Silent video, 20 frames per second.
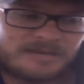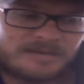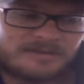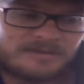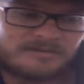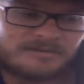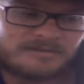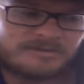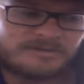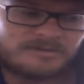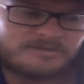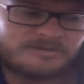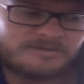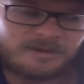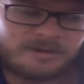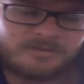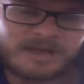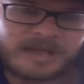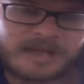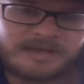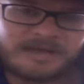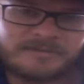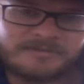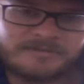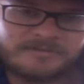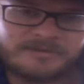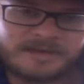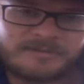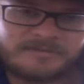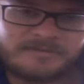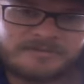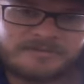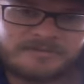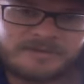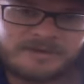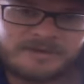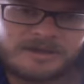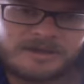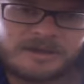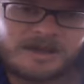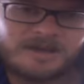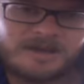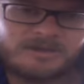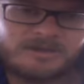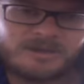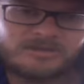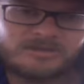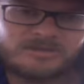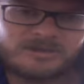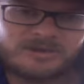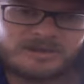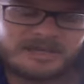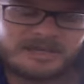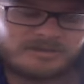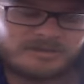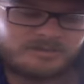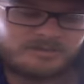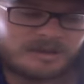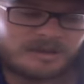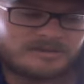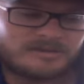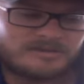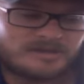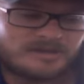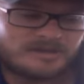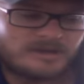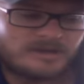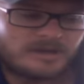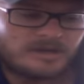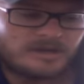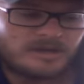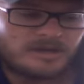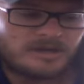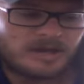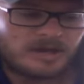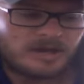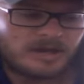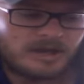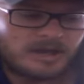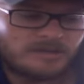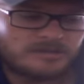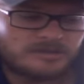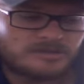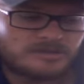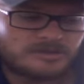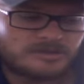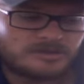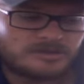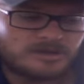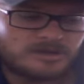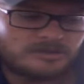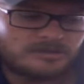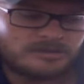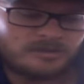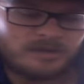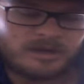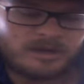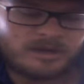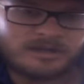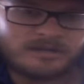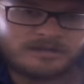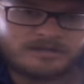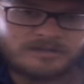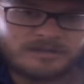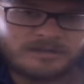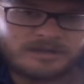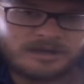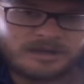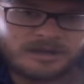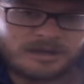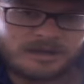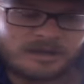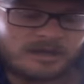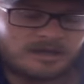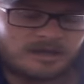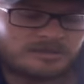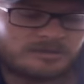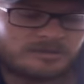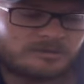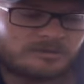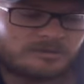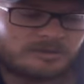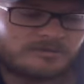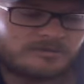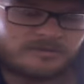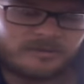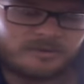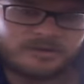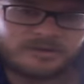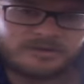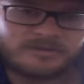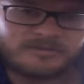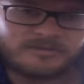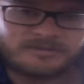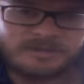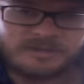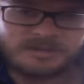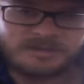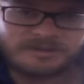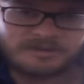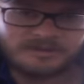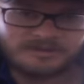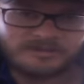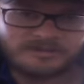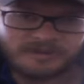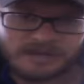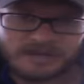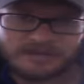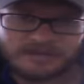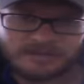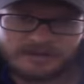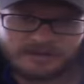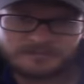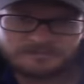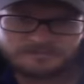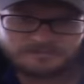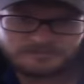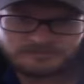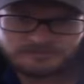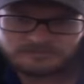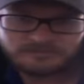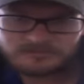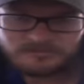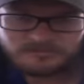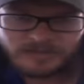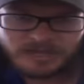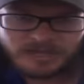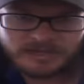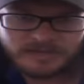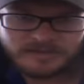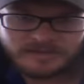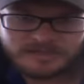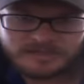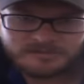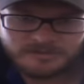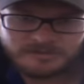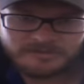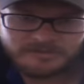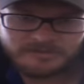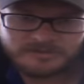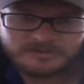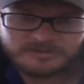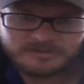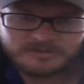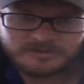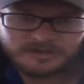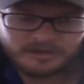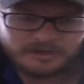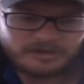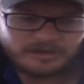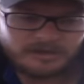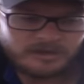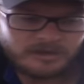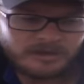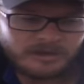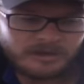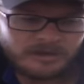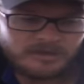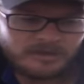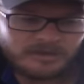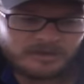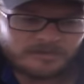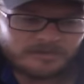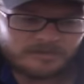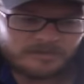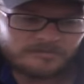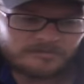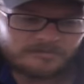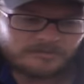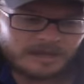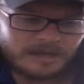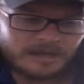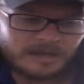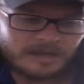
If it's too far back in the fret, I'm also going to get a buzz. So you generally want it a little bit forward of middle in the fret there. Again, that's my first finger on the 3rd fret.